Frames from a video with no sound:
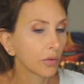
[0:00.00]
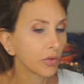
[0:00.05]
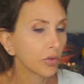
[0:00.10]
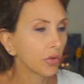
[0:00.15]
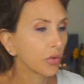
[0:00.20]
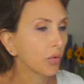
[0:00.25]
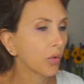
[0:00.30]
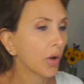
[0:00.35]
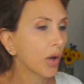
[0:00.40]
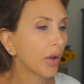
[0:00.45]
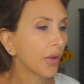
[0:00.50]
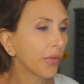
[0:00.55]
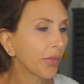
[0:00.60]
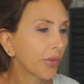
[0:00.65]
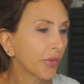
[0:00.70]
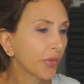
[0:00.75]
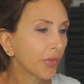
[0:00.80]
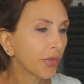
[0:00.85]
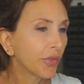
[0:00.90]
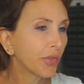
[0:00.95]
do all
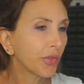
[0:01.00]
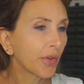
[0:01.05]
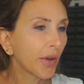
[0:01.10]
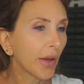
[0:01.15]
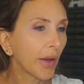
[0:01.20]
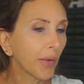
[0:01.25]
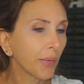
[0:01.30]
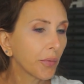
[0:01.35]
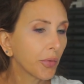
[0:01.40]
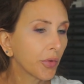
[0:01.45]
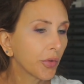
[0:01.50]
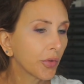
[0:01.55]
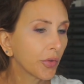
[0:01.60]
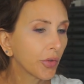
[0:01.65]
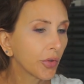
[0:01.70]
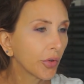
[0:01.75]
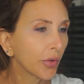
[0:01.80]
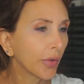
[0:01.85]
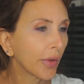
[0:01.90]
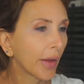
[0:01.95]
the steps
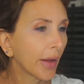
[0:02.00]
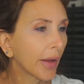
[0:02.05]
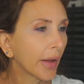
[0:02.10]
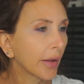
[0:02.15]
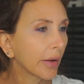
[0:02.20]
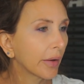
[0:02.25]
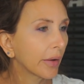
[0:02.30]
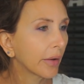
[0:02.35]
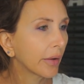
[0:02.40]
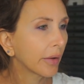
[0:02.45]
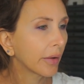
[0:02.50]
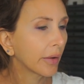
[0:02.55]
to that